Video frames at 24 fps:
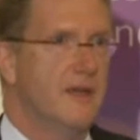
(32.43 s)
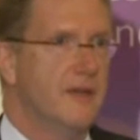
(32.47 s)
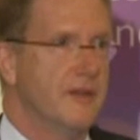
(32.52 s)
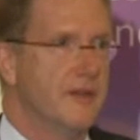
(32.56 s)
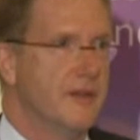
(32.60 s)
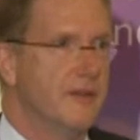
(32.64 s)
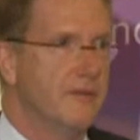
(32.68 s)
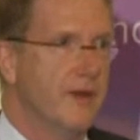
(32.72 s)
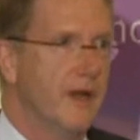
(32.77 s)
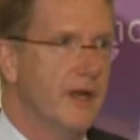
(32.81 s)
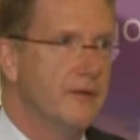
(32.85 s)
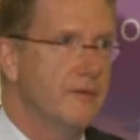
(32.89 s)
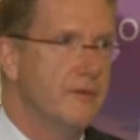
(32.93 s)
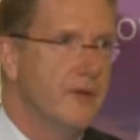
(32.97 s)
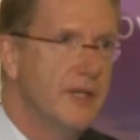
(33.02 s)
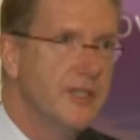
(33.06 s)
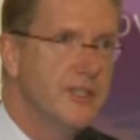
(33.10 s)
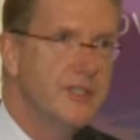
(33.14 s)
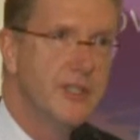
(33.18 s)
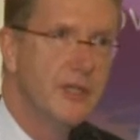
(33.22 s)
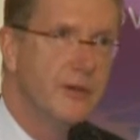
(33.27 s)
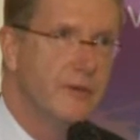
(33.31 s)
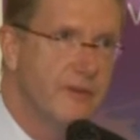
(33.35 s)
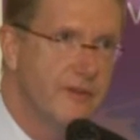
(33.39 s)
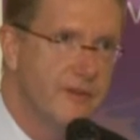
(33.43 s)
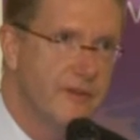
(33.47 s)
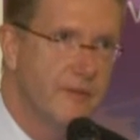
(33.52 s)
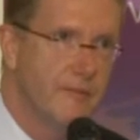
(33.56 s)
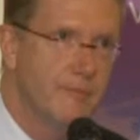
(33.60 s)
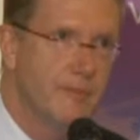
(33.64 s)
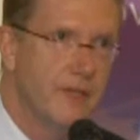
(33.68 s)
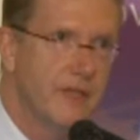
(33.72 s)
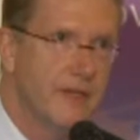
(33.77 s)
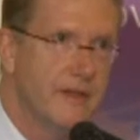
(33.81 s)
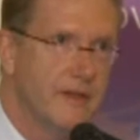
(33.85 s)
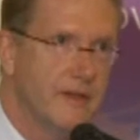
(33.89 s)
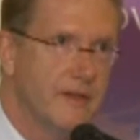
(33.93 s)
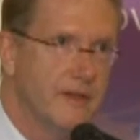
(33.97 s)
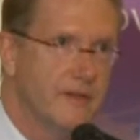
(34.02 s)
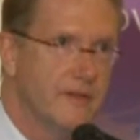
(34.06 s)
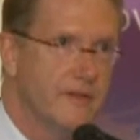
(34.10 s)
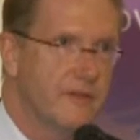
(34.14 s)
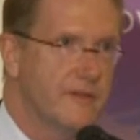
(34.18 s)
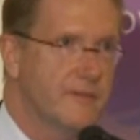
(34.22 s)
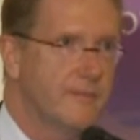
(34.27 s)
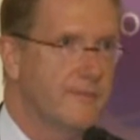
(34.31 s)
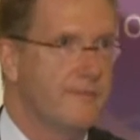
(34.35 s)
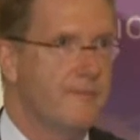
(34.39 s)
The divine ratio is simply
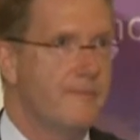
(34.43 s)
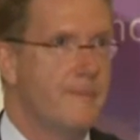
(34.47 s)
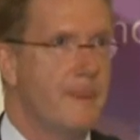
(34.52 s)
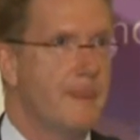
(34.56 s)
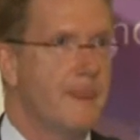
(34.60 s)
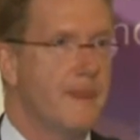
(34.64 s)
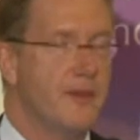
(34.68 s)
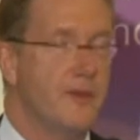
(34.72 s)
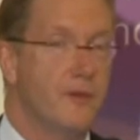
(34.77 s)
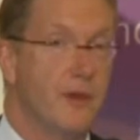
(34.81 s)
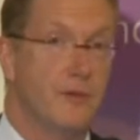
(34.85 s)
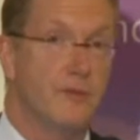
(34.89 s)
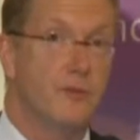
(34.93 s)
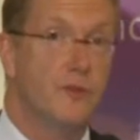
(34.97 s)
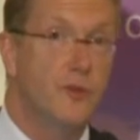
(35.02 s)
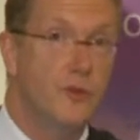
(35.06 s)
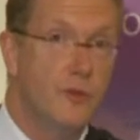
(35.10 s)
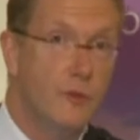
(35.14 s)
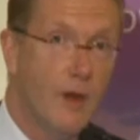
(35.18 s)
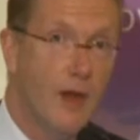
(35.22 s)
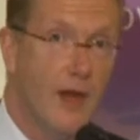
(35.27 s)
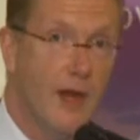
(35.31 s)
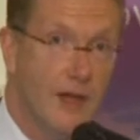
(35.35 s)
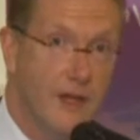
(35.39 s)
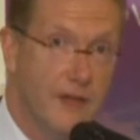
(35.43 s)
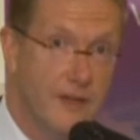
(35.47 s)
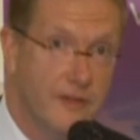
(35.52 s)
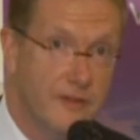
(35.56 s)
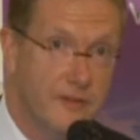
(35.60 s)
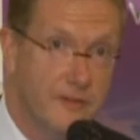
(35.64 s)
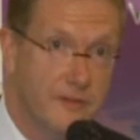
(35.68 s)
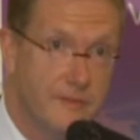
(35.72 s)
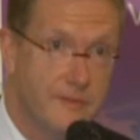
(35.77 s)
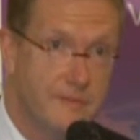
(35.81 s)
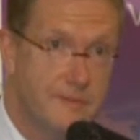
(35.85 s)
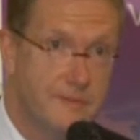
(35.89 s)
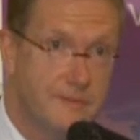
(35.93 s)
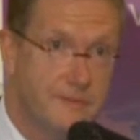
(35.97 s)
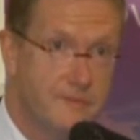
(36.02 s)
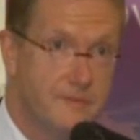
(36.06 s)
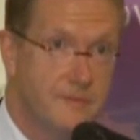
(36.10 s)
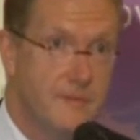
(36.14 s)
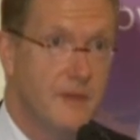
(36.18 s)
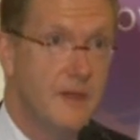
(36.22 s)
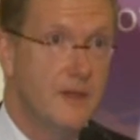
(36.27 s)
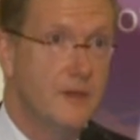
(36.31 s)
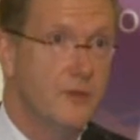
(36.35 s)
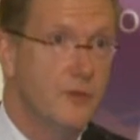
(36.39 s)
this. You have two eyes,
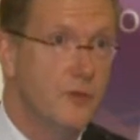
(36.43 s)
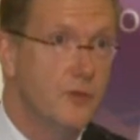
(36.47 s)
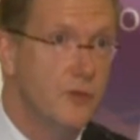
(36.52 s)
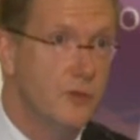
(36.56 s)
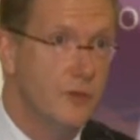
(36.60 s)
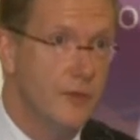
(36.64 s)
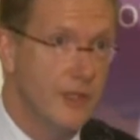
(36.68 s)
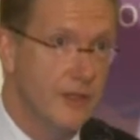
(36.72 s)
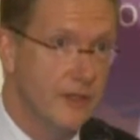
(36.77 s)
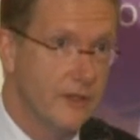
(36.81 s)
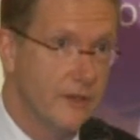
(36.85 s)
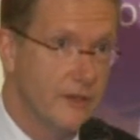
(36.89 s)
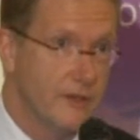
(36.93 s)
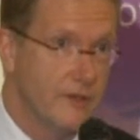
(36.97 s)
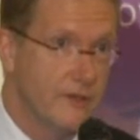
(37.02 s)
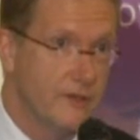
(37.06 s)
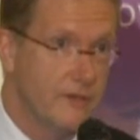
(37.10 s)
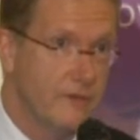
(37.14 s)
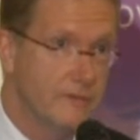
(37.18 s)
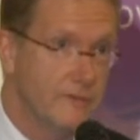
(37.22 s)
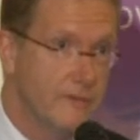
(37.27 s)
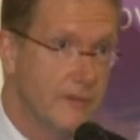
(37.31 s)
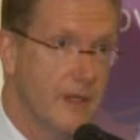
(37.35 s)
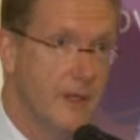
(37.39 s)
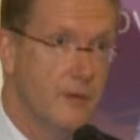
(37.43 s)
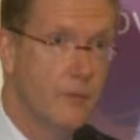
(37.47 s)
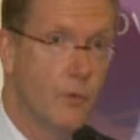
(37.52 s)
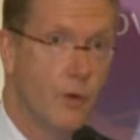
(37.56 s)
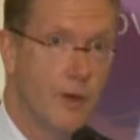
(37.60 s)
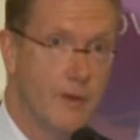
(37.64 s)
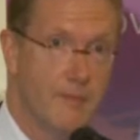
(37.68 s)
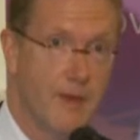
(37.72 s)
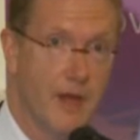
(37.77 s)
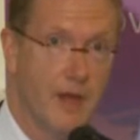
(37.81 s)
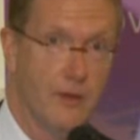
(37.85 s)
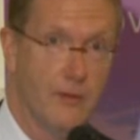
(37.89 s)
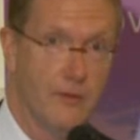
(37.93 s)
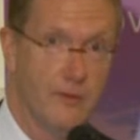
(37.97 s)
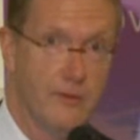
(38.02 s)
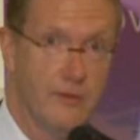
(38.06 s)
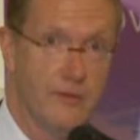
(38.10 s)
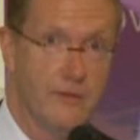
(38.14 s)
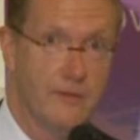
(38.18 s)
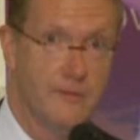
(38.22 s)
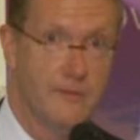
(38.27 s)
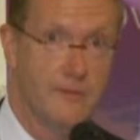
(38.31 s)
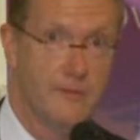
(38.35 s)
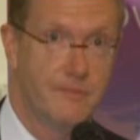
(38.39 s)
two ears, and one mouth.
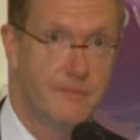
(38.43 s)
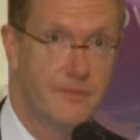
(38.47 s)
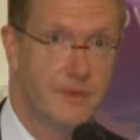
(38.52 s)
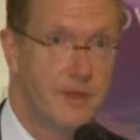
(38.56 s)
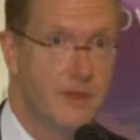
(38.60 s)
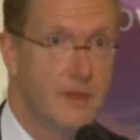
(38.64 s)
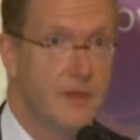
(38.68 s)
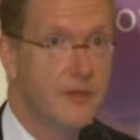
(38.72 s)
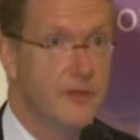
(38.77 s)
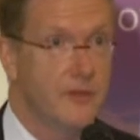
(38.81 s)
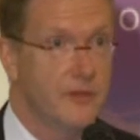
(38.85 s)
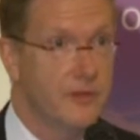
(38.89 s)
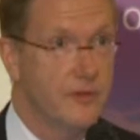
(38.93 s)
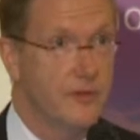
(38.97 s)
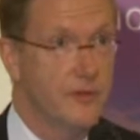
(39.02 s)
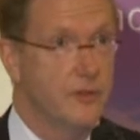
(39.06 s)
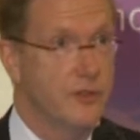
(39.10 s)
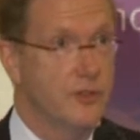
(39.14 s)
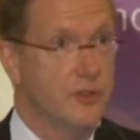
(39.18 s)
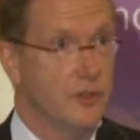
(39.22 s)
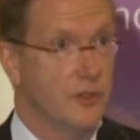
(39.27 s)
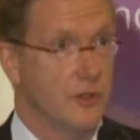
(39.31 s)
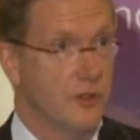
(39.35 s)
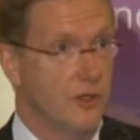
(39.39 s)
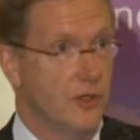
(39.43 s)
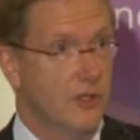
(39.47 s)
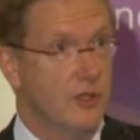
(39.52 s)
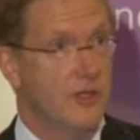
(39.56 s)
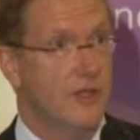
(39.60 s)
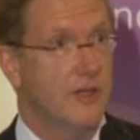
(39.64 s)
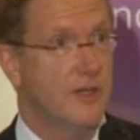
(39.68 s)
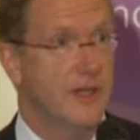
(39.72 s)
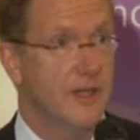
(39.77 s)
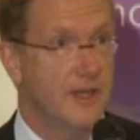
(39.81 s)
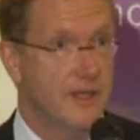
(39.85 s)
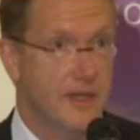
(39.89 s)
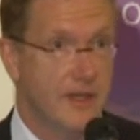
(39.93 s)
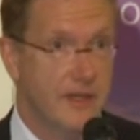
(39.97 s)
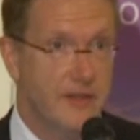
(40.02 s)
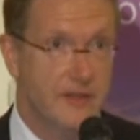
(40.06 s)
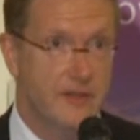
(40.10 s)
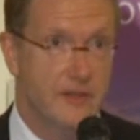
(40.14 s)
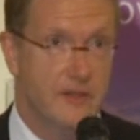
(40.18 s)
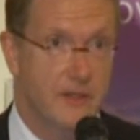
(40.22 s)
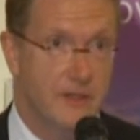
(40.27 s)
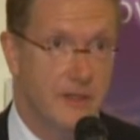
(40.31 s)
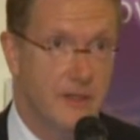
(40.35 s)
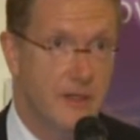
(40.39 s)
So you should look and
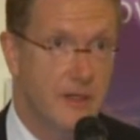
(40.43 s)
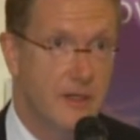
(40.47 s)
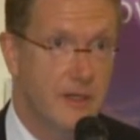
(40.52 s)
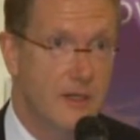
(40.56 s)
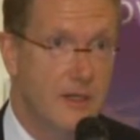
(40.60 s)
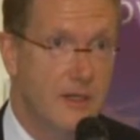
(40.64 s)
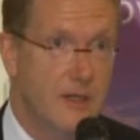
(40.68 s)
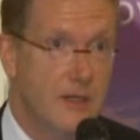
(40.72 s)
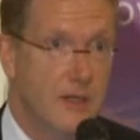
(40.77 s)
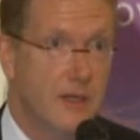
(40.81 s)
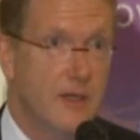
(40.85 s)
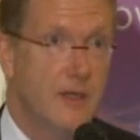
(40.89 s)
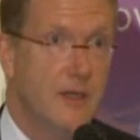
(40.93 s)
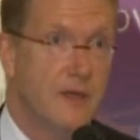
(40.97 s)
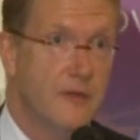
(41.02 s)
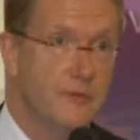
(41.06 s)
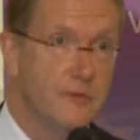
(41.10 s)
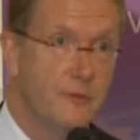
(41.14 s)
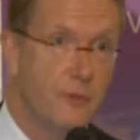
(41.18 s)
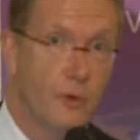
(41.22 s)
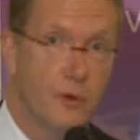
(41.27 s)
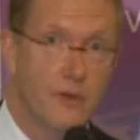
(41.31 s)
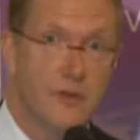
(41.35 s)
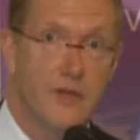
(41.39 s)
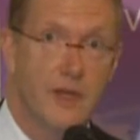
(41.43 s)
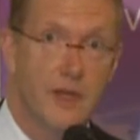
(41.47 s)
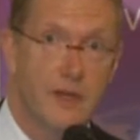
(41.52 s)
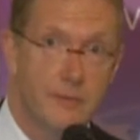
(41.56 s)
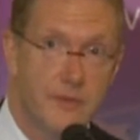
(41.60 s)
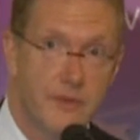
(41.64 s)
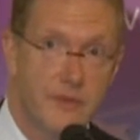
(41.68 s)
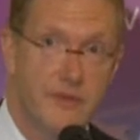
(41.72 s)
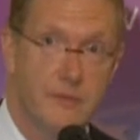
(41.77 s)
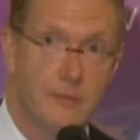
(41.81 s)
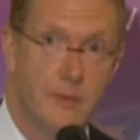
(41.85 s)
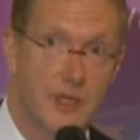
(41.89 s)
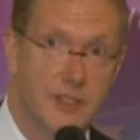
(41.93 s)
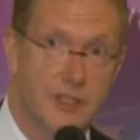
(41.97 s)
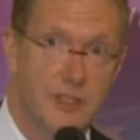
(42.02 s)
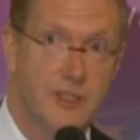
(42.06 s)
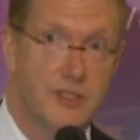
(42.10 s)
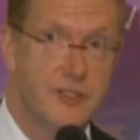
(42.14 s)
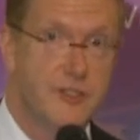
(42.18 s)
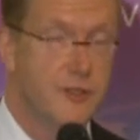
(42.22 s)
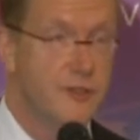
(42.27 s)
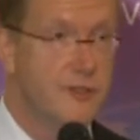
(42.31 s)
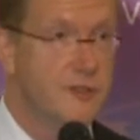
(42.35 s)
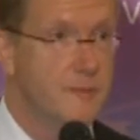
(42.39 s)
listen four times as much
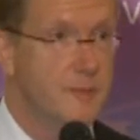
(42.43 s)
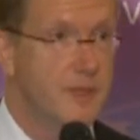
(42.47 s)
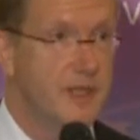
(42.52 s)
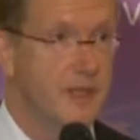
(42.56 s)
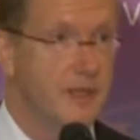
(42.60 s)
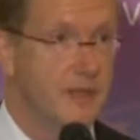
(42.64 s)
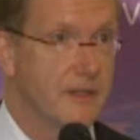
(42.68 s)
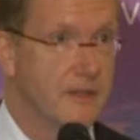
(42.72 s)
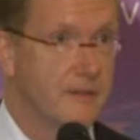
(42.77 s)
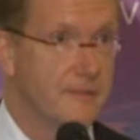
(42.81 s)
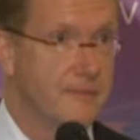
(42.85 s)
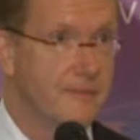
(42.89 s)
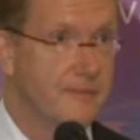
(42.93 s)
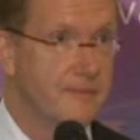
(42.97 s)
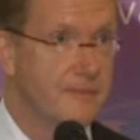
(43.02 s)
as you speak.